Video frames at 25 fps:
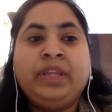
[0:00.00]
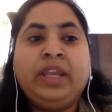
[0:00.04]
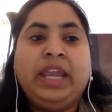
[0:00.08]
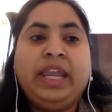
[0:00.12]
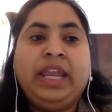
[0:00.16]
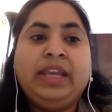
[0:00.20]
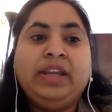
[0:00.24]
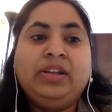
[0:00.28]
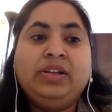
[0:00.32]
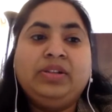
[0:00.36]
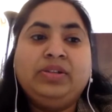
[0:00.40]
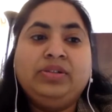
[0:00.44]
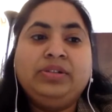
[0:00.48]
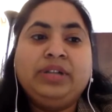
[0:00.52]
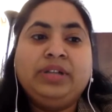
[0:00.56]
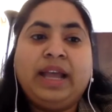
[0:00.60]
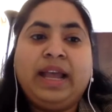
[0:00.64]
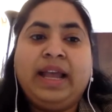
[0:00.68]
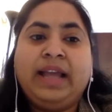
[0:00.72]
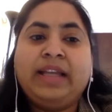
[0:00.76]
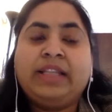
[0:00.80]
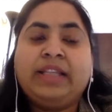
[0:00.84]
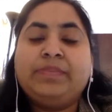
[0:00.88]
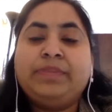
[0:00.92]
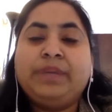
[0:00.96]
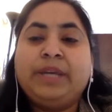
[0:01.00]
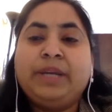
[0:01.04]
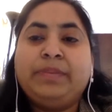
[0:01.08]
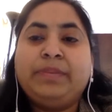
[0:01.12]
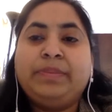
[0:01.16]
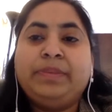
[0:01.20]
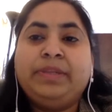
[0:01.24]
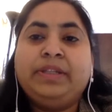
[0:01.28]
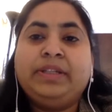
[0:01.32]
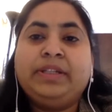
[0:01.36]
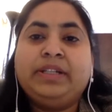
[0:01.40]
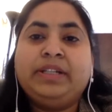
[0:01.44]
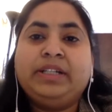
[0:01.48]
include acts
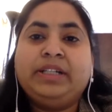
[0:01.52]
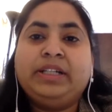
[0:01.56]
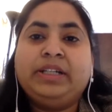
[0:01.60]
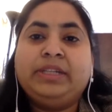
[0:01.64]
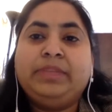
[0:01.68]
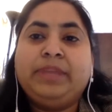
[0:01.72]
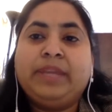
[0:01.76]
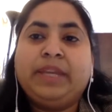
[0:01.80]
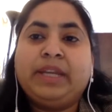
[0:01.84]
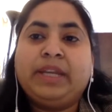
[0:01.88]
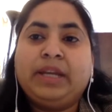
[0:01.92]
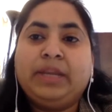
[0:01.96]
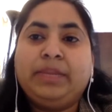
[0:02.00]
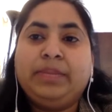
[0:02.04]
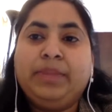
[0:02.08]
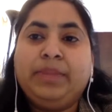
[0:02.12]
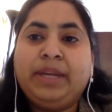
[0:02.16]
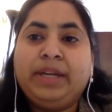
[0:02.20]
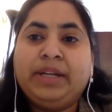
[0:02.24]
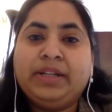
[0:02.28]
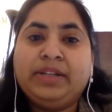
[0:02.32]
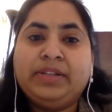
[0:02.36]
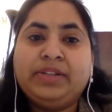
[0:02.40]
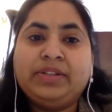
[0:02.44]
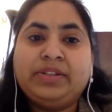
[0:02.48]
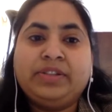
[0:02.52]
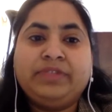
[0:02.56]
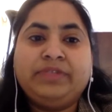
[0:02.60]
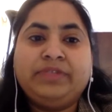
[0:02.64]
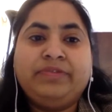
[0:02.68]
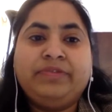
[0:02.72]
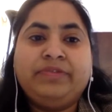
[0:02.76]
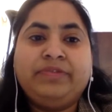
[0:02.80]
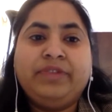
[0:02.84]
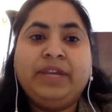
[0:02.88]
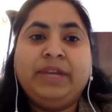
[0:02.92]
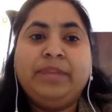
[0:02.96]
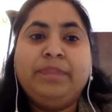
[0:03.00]
perpetrated by combatants of
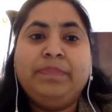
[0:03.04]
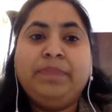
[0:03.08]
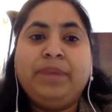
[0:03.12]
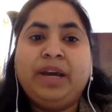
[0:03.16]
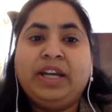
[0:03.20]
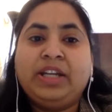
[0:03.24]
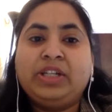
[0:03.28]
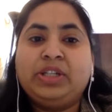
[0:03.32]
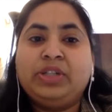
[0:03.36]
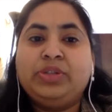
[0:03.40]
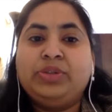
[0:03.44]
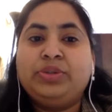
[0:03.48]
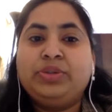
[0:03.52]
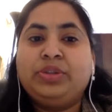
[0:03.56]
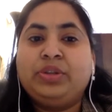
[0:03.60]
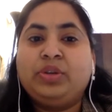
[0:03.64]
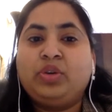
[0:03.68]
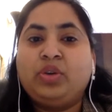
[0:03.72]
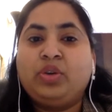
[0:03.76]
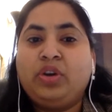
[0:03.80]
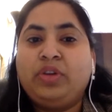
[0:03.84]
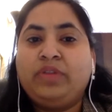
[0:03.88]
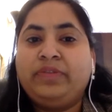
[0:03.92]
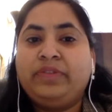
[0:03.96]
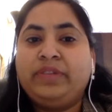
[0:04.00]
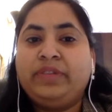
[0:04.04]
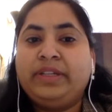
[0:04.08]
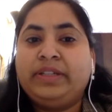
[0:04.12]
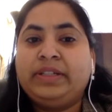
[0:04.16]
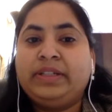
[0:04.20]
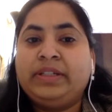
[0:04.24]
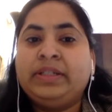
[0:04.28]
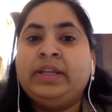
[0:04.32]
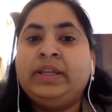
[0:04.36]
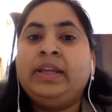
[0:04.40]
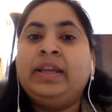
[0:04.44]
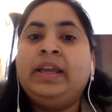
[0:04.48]
one party to the conflict